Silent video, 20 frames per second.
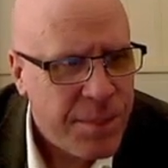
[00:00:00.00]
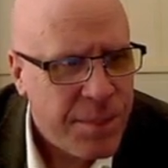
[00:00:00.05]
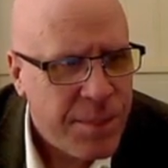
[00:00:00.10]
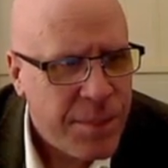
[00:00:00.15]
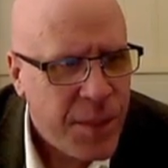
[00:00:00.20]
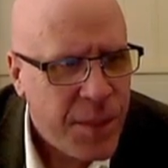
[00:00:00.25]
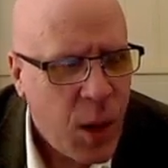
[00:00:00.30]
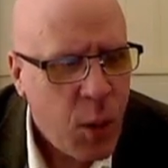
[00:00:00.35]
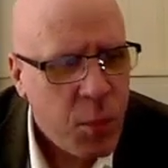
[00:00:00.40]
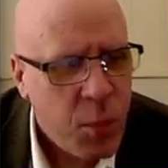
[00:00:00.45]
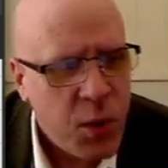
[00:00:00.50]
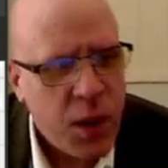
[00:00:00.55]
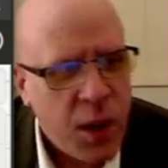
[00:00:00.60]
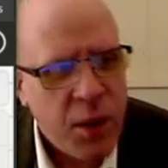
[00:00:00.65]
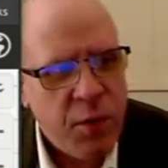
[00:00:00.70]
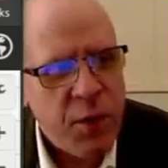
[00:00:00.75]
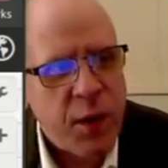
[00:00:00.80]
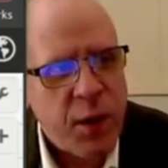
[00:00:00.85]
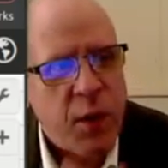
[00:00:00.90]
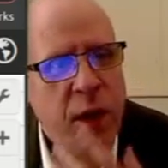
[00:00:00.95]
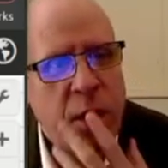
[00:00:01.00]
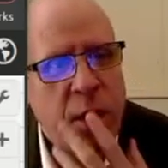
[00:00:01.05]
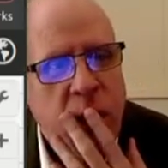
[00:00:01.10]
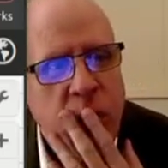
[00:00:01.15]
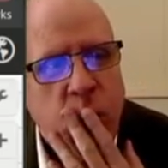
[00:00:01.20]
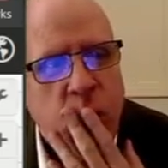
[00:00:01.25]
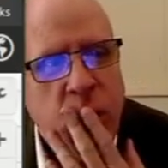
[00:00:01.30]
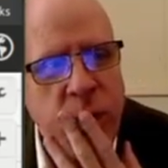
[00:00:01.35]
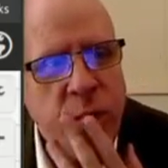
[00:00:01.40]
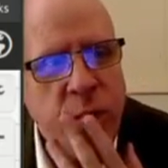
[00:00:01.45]
Now I'm trying to figure out,
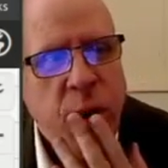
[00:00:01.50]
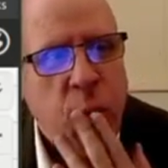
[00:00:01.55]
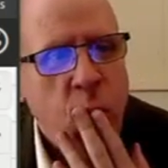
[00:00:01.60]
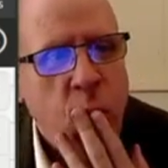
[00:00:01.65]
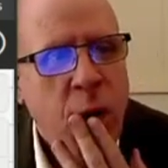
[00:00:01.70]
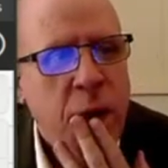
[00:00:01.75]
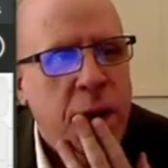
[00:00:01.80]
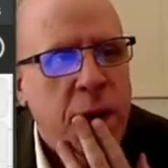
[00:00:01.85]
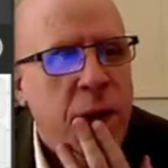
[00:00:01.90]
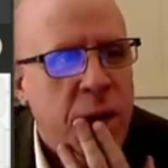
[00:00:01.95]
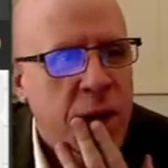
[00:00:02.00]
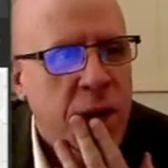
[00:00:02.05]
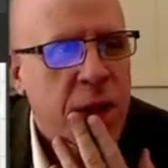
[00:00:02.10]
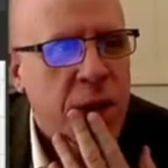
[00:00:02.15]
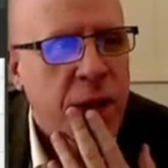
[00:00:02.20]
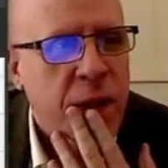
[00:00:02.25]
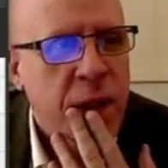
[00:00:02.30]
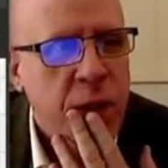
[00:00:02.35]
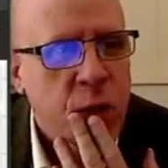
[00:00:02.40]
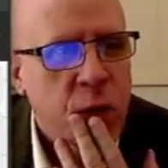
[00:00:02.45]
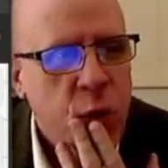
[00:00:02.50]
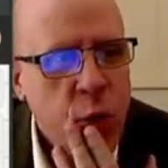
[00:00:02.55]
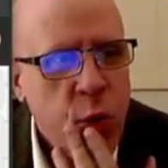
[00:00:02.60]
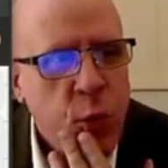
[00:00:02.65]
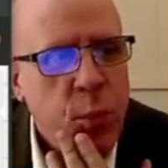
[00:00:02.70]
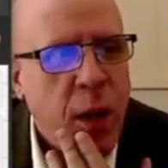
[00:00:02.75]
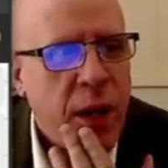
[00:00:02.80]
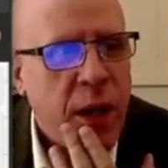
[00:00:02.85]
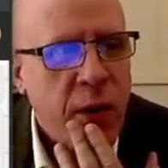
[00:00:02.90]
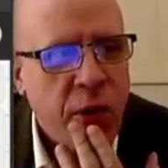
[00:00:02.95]
what if I wanted it to say 2
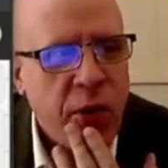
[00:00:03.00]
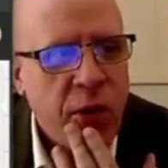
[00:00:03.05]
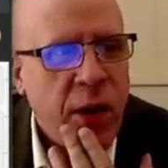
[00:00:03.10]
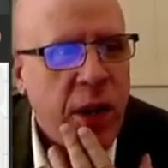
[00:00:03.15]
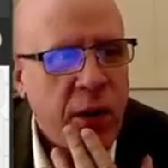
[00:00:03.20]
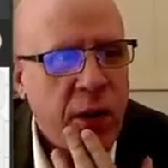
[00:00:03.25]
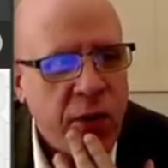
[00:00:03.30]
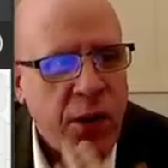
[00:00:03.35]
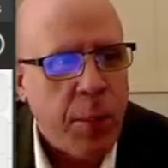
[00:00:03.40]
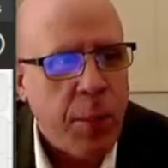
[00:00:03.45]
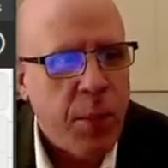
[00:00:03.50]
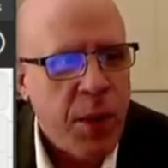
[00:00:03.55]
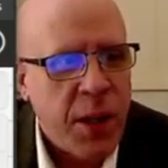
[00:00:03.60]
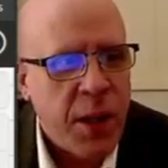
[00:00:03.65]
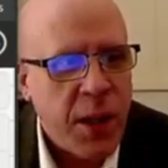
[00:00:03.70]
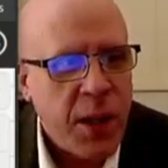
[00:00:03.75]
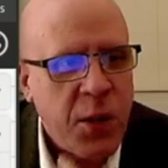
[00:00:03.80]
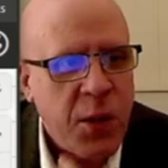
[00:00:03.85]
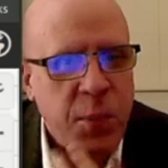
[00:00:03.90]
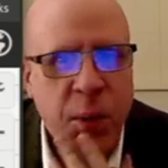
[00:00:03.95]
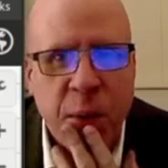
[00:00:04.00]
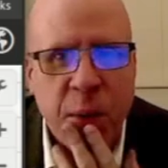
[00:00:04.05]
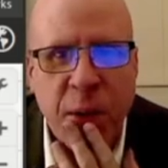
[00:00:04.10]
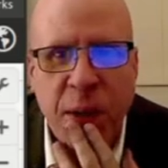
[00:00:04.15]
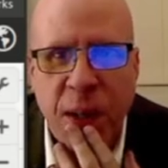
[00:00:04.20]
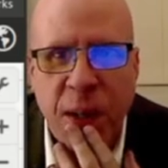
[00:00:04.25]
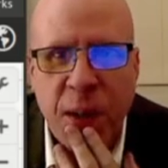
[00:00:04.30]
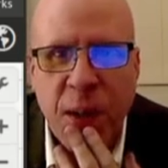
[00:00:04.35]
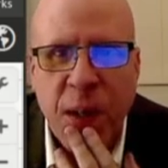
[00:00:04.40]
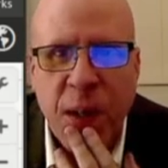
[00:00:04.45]
minus x up in the exponent?
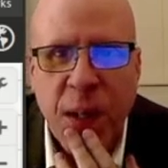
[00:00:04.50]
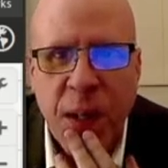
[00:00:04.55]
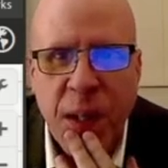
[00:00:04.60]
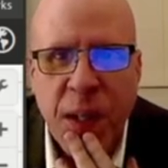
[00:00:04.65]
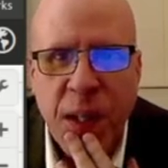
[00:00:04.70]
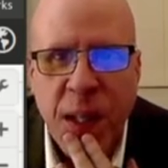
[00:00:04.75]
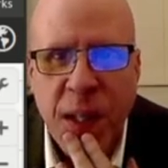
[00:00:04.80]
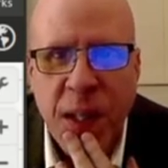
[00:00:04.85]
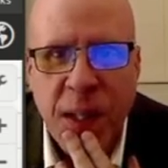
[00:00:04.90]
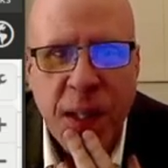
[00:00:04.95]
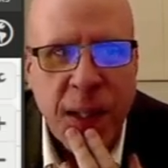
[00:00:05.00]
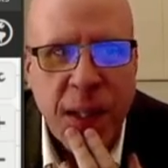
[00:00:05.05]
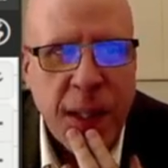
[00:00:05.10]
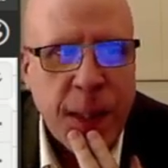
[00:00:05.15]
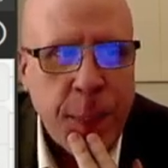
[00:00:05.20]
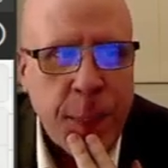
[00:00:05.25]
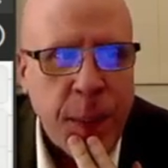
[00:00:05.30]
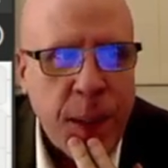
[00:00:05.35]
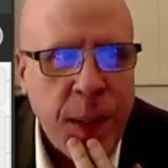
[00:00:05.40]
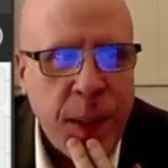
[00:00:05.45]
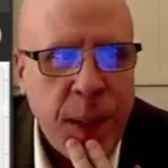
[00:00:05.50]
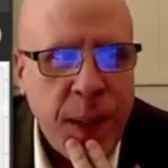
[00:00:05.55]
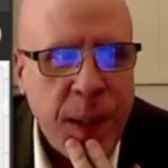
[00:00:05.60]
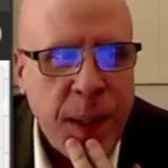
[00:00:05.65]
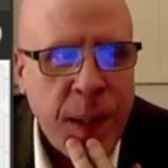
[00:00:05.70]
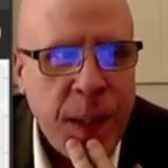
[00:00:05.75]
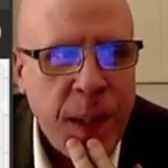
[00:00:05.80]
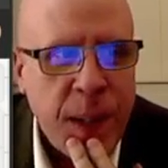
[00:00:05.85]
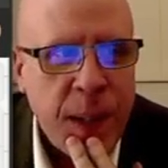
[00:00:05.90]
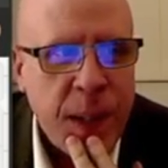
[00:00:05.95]
How could I get that to happen?
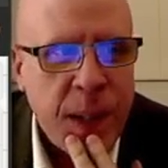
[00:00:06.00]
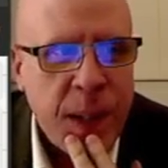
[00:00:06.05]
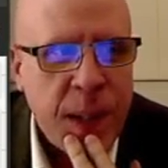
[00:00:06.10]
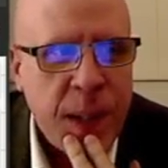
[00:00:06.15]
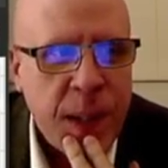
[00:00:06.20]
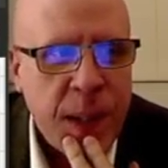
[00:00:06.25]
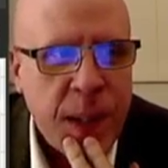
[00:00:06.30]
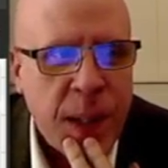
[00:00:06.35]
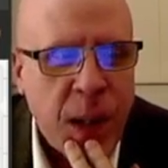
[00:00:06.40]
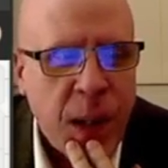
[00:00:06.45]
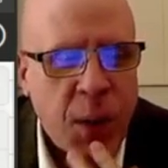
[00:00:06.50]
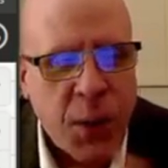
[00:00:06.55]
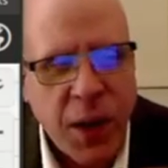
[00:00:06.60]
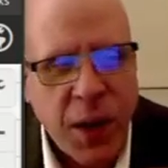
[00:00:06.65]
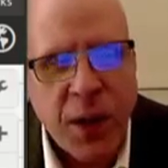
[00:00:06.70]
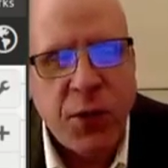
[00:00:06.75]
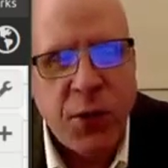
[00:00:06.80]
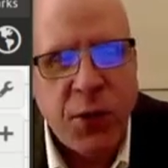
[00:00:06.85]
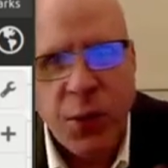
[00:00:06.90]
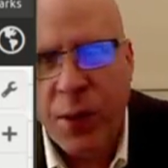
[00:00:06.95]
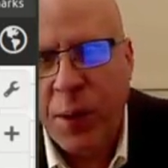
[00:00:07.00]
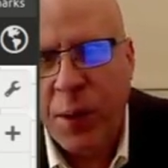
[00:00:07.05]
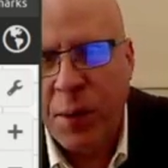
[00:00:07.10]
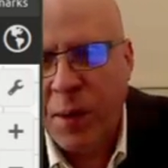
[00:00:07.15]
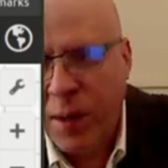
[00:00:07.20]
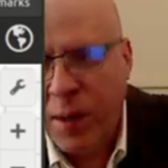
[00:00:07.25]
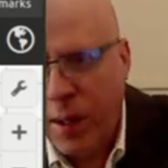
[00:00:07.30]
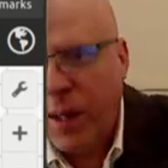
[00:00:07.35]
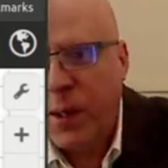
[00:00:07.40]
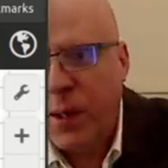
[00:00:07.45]
Oh yeah, sure,
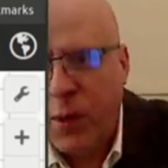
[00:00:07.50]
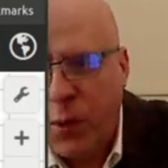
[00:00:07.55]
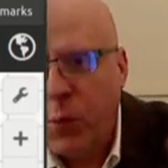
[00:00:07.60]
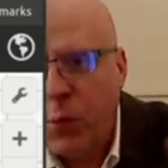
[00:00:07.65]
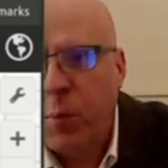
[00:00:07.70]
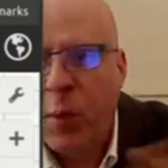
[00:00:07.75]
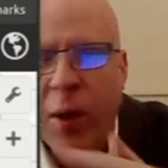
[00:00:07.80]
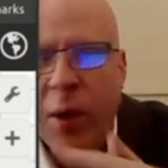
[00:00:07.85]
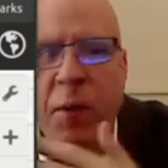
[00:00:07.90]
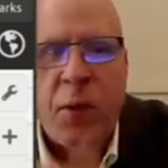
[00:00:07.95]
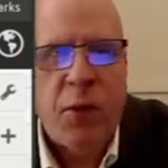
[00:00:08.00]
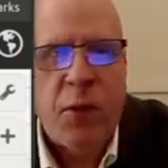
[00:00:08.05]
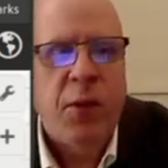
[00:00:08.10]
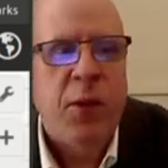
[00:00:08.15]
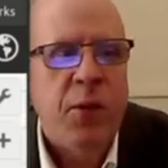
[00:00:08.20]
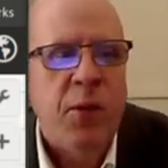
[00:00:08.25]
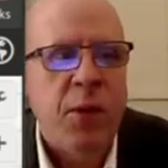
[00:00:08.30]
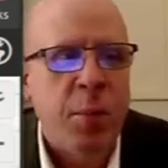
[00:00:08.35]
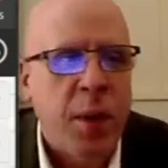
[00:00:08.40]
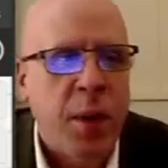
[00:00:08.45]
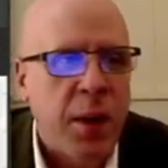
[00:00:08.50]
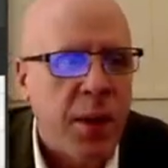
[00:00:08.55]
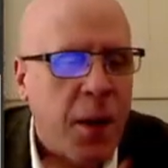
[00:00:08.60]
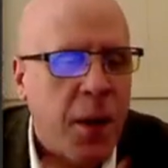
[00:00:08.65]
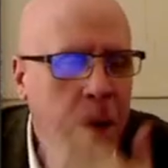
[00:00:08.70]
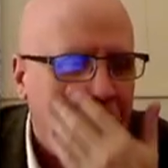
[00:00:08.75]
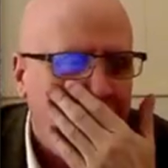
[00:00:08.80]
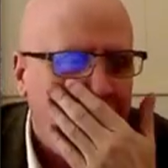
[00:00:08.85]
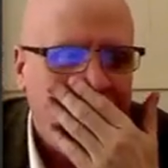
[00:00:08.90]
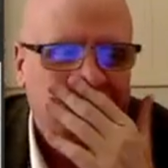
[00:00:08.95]
I could use parentheses and make that
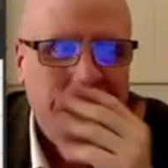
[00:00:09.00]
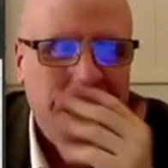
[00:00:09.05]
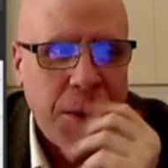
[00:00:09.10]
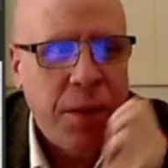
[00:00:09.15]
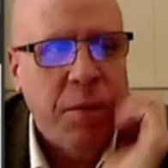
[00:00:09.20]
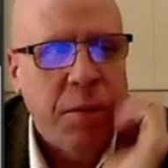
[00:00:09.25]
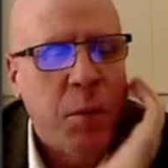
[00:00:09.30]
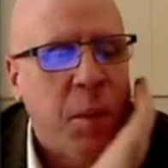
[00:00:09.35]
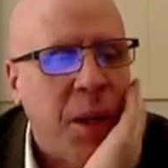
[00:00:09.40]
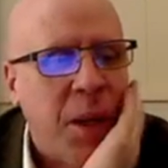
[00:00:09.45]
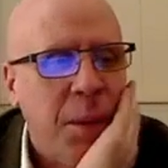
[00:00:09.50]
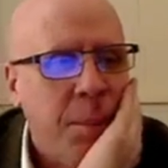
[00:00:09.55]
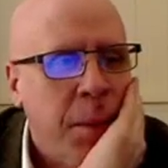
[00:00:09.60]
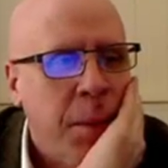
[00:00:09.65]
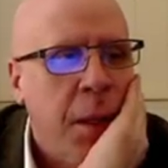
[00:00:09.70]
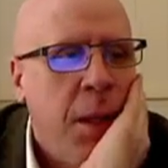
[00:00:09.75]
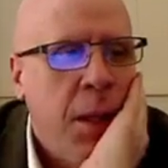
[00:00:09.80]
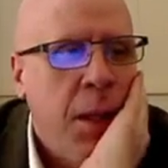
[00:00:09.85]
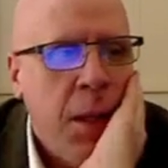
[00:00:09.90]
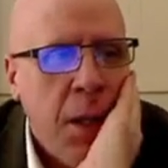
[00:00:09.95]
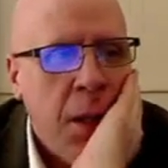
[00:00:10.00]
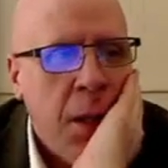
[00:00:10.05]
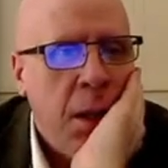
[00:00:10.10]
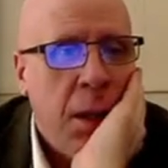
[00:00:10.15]
happen, so never mind.